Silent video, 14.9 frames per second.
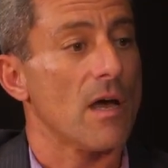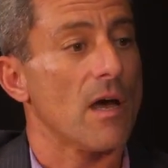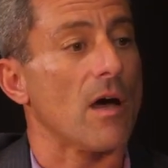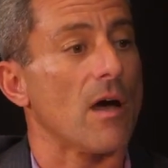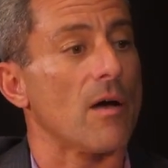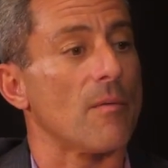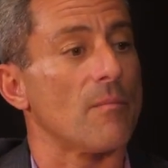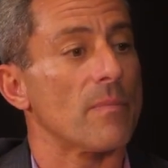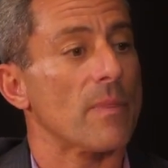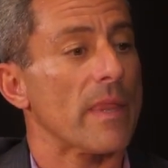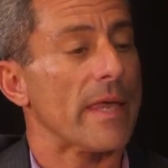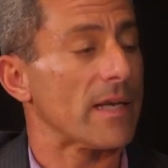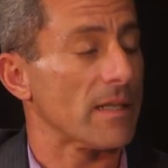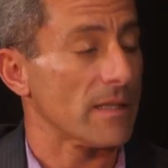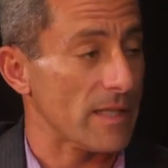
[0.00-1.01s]
An
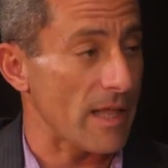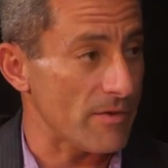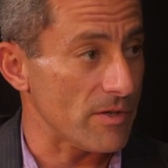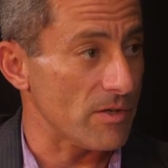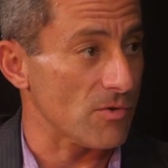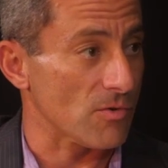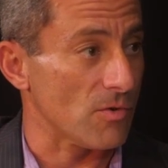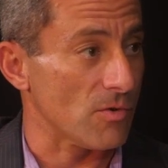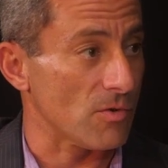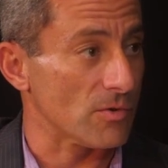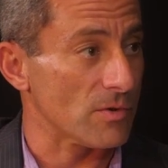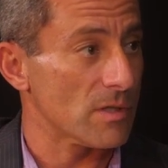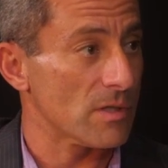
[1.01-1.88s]
11-year-old